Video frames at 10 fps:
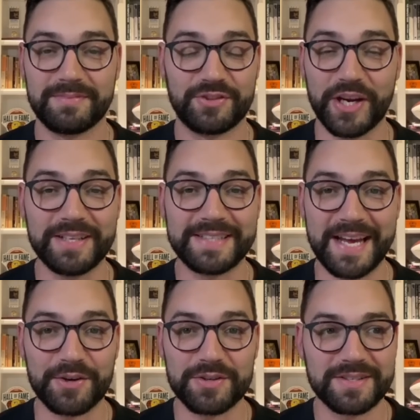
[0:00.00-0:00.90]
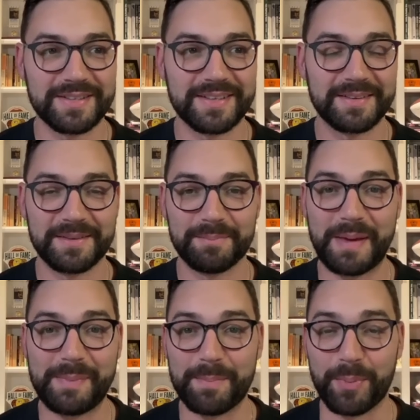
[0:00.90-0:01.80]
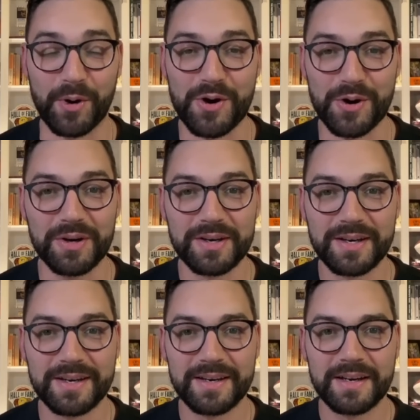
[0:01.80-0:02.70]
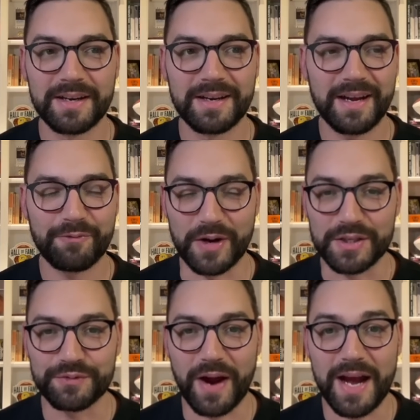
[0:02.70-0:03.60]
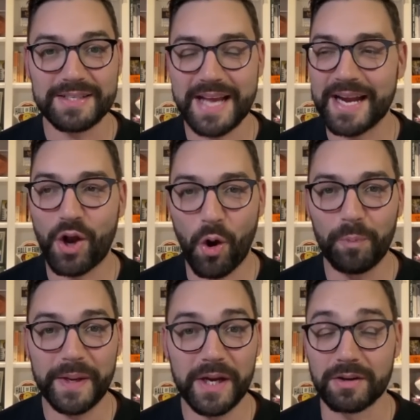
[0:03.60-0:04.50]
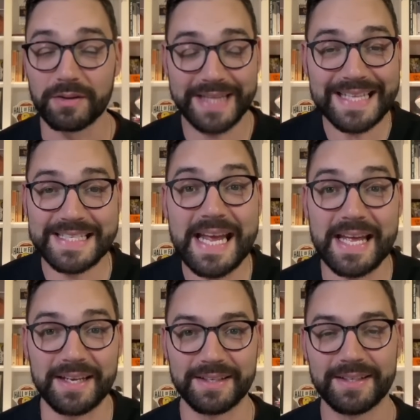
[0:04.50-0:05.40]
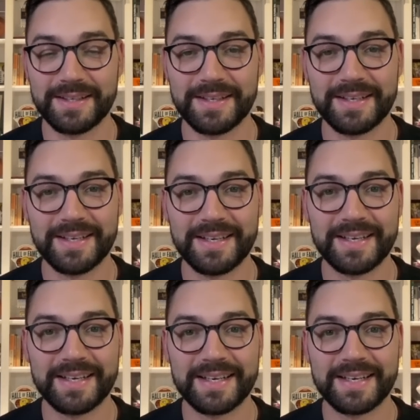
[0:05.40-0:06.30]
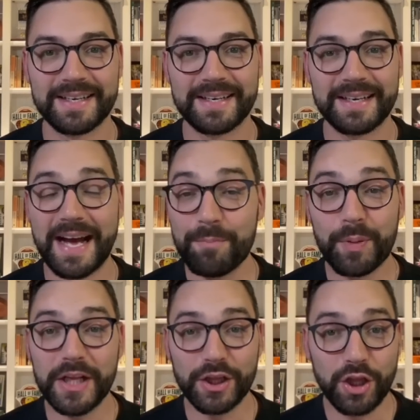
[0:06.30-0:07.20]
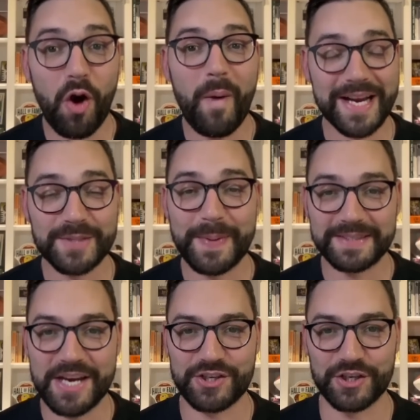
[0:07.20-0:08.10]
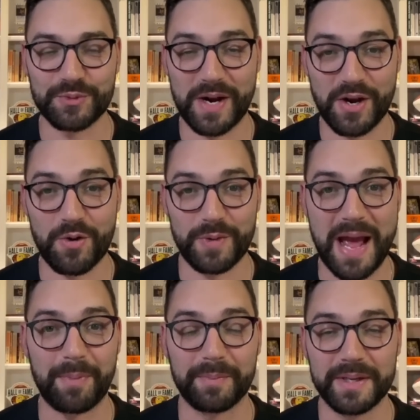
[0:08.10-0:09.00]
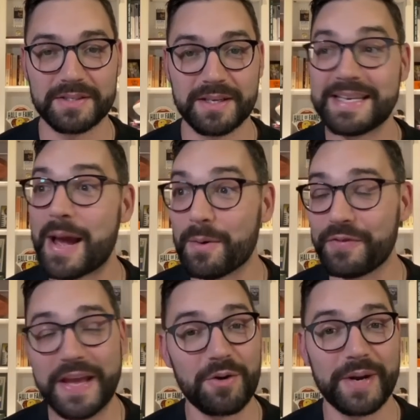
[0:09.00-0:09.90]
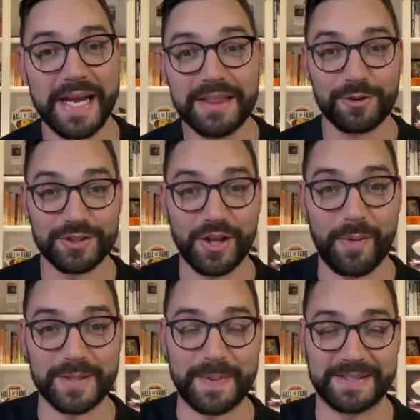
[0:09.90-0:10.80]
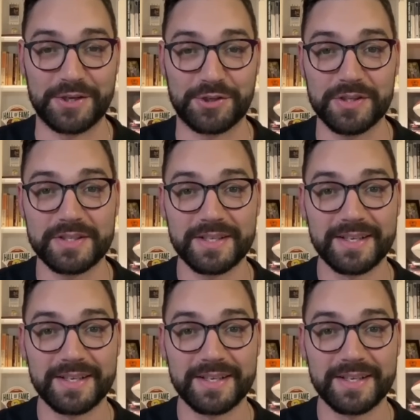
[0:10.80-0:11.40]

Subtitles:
chicken tenders, maybe a burger, French fries, and cold beer. That's it. I have pretty low expectations when I go to an Applebee's. Now, if they don't hit those low expectations,